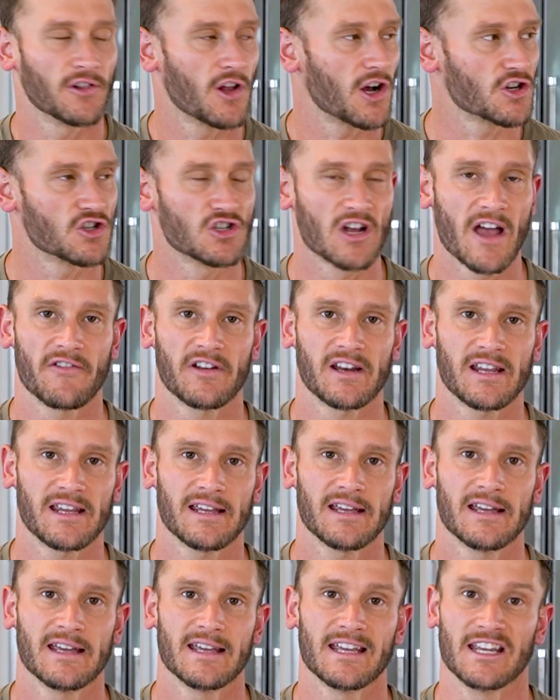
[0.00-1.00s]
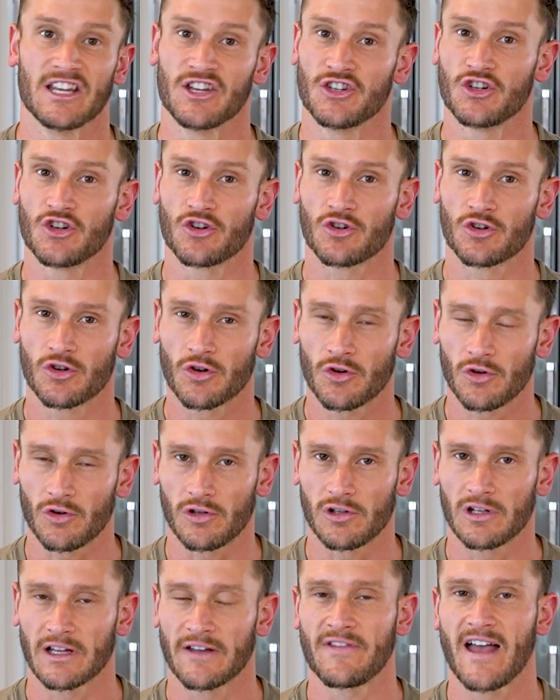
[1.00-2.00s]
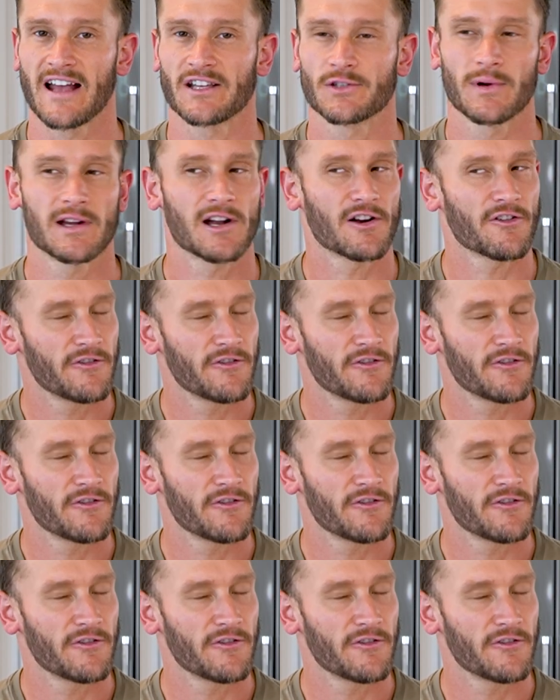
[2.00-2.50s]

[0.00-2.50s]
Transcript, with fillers: longevity is your goal, if that's what you're